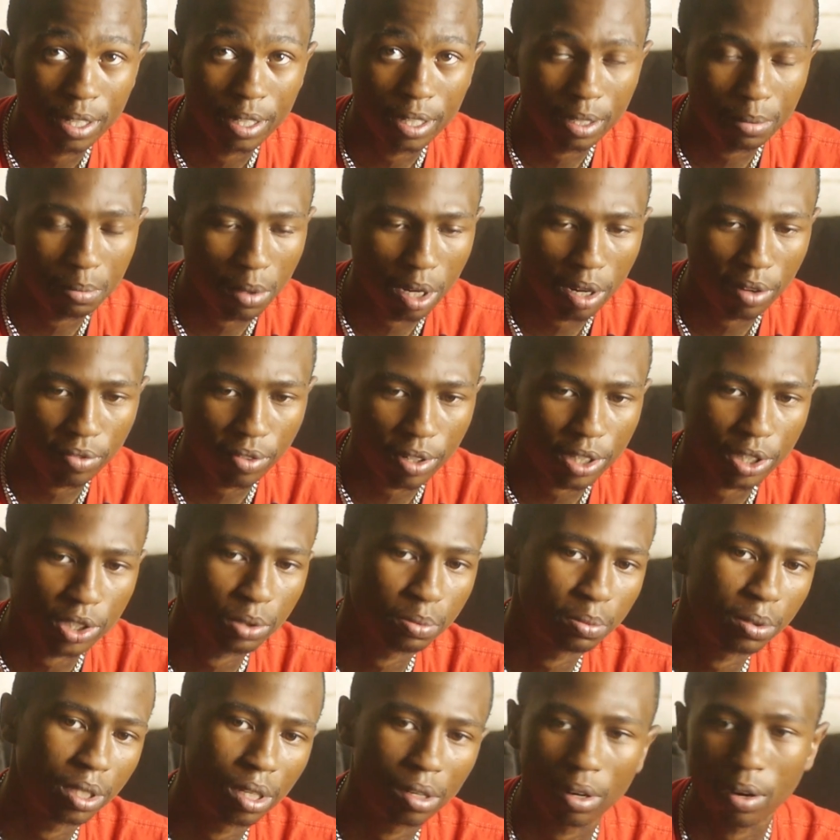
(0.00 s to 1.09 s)
Them
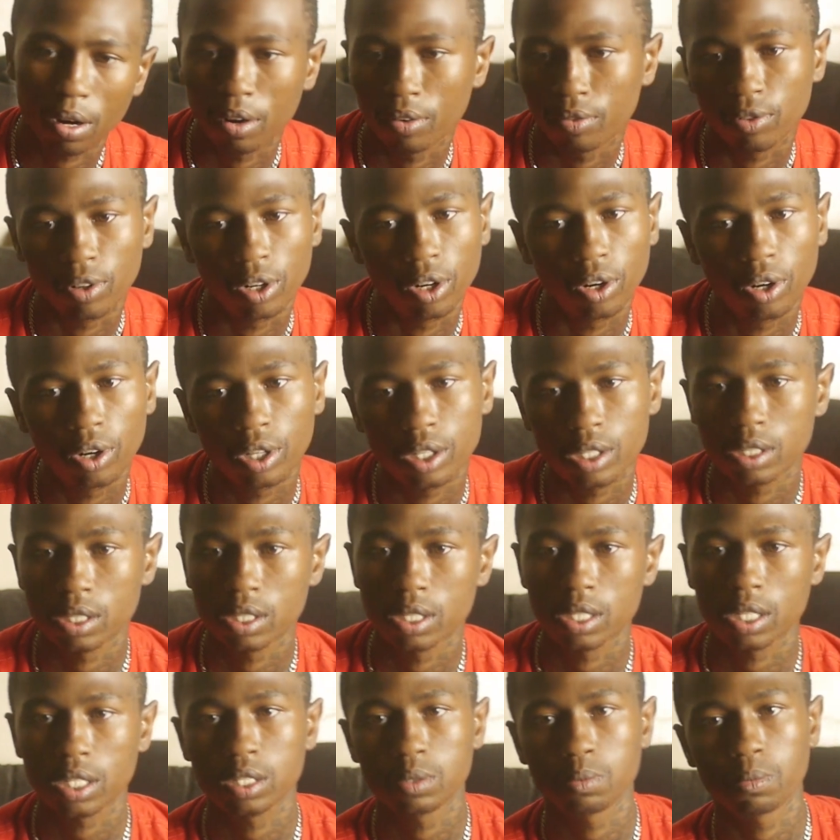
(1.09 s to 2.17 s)
motherfuckers be around for all
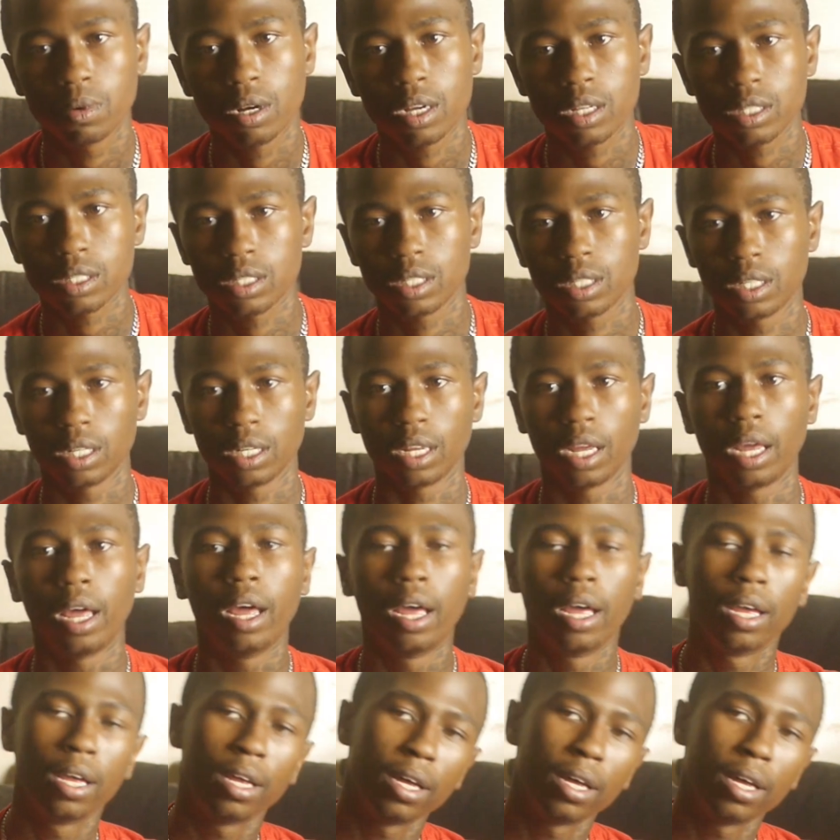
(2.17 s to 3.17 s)
6 months and then.